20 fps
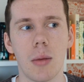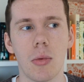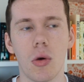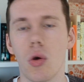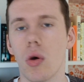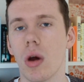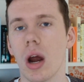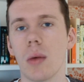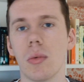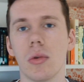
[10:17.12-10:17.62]

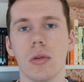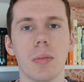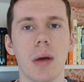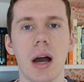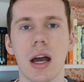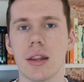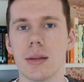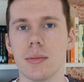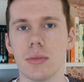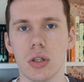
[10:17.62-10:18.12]
Or I will
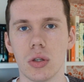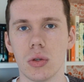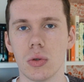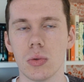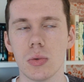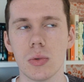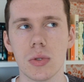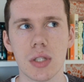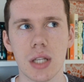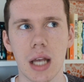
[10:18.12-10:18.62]
buy them
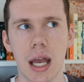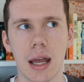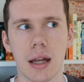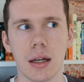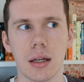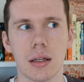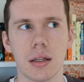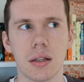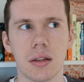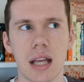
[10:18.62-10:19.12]
used,
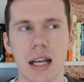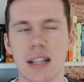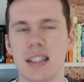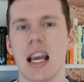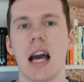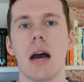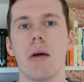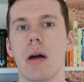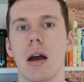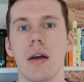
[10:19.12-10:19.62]
and that's
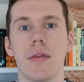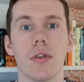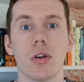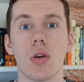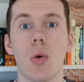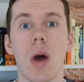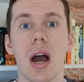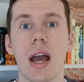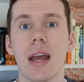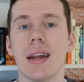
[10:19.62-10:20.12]
how I've
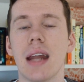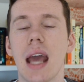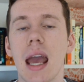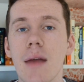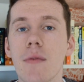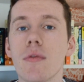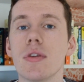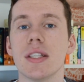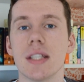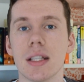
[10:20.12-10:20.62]
acquired
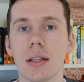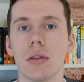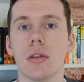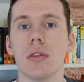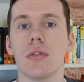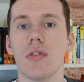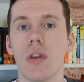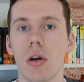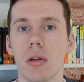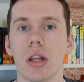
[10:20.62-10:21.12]
every single
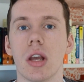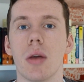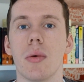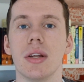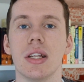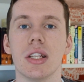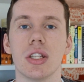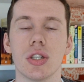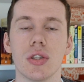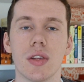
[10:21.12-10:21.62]
Folio
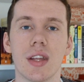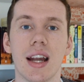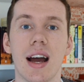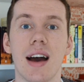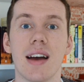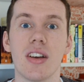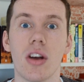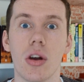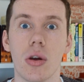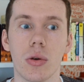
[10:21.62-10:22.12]
edition that
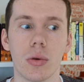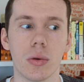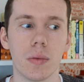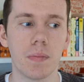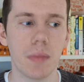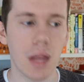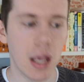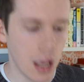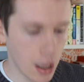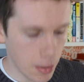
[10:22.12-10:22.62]
I own.
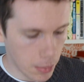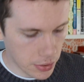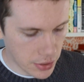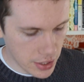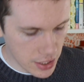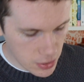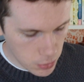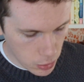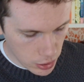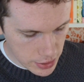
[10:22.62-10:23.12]
But
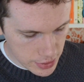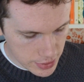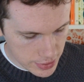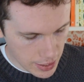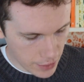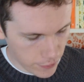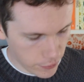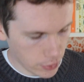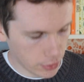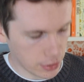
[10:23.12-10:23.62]
this one is
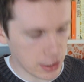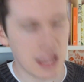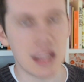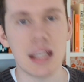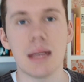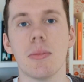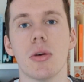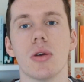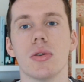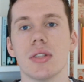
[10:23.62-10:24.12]
definitely
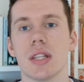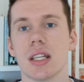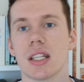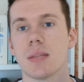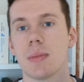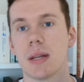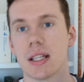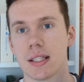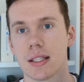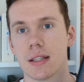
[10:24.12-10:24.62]
the most
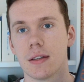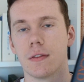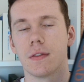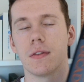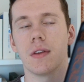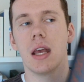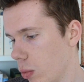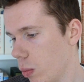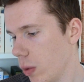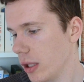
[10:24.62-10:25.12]
expensive.
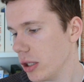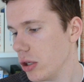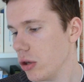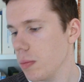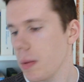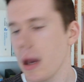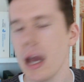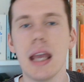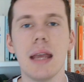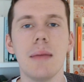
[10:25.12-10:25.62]
Will you
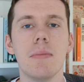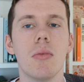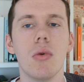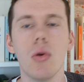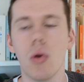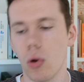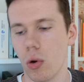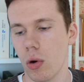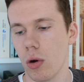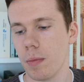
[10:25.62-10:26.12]
pay
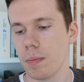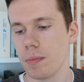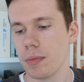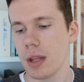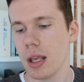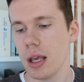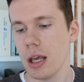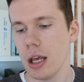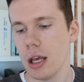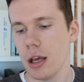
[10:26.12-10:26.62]
more
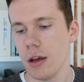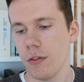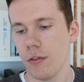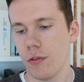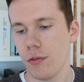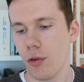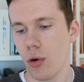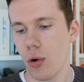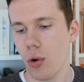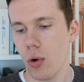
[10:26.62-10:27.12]

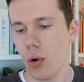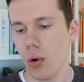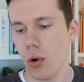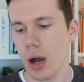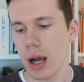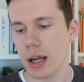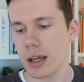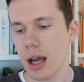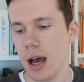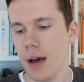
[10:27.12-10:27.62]
for
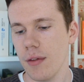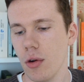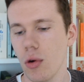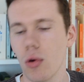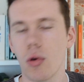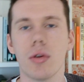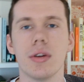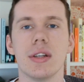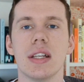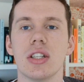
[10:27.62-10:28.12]
a cover
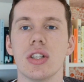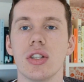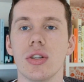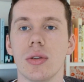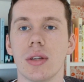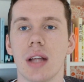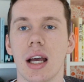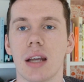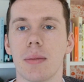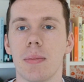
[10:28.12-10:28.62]
or edition you
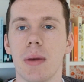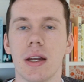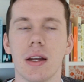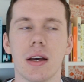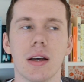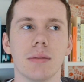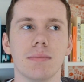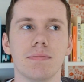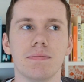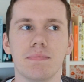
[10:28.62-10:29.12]
like better?